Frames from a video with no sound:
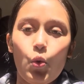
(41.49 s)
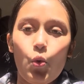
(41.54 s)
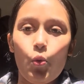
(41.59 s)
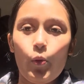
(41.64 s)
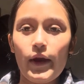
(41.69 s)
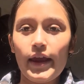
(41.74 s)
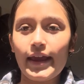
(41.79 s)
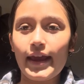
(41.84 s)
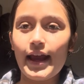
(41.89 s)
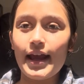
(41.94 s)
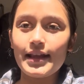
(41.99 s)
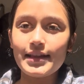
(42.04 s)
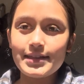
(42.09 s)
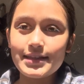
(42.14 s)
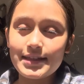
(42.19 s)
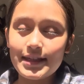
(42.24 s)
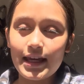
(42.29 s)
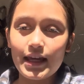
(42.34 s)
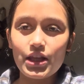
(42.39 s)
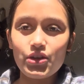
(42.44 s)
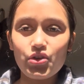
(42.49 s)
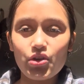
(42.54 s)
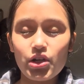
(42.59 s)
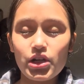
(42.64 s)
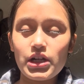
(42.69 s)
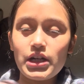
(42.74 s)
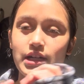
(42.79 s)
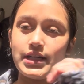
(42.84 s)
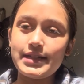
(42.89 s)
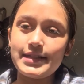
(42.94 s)
We can change
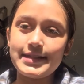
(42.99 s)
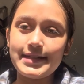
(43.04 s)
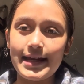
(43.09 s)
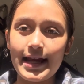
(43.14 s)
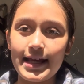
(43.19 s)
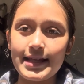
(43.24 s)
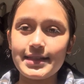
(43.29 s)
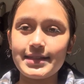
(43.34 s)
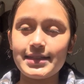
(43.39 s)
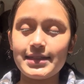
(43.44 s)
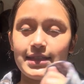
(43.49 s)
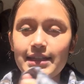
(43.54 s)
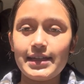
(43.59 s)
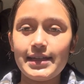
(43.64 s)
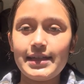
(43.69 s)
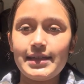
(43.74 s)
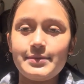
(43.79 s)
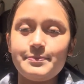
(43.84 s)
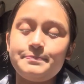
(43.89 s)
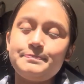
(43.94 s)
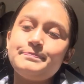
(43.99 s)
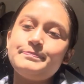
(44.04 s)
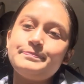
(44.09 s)
our destiny.